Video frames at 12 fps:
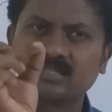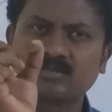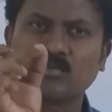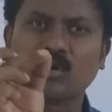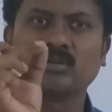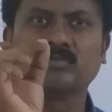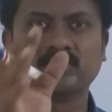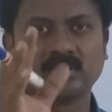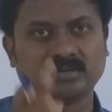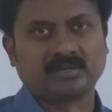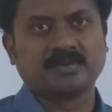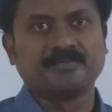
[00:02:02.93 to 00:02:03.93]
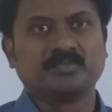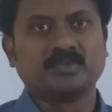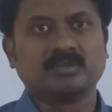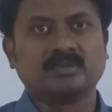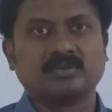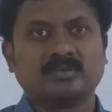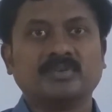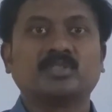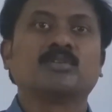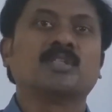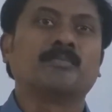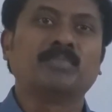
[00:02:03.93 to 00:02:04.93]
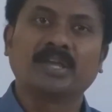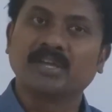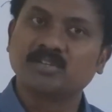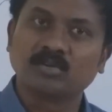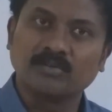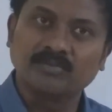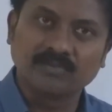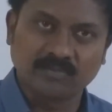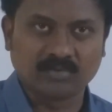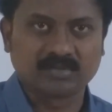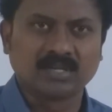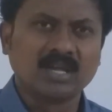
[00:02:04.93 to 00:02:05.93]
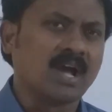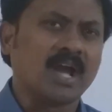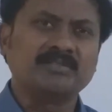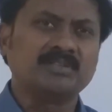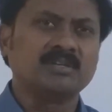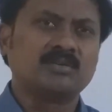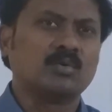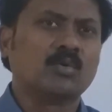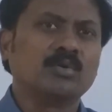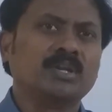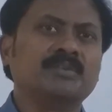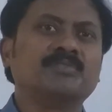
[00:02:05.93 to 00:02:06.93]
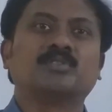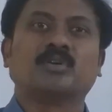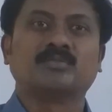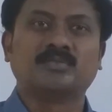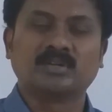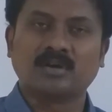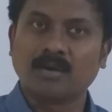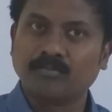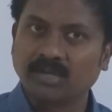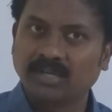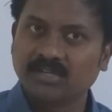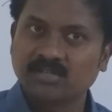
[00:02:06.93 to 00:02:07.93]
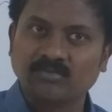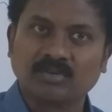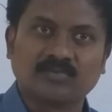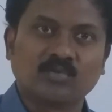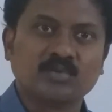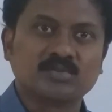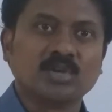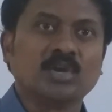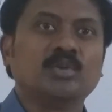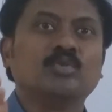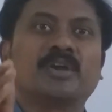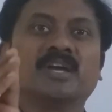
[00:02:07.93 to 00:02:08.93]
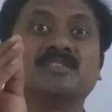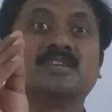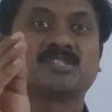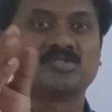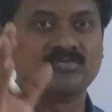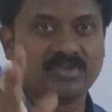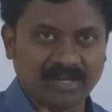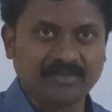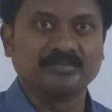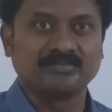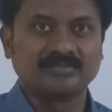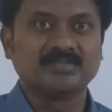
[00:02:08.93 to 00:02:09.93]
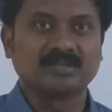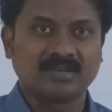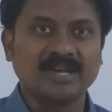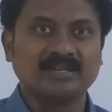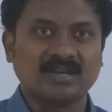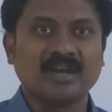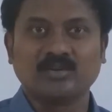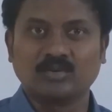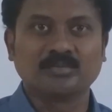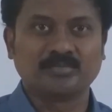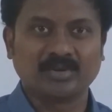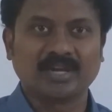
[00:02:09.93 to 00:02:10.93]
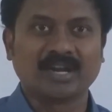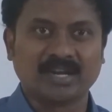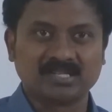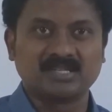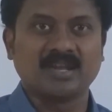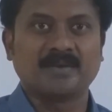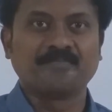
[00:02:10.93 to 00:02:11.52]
small work, without the application of the force. I think only without application of the force you can just dream, right? I hope you can understand.